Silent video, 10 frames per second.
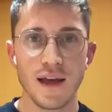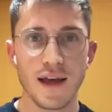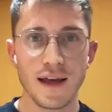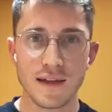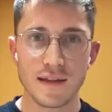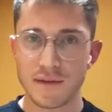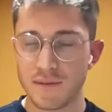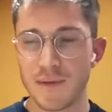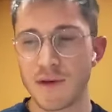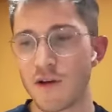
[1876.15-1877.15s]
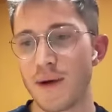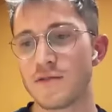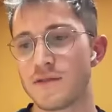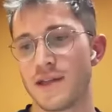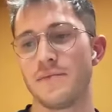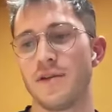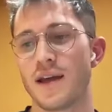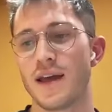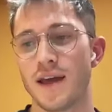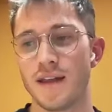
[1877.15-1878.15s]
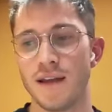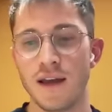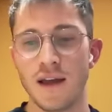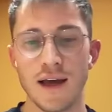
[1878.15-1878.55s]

and maybe go back to Simon again,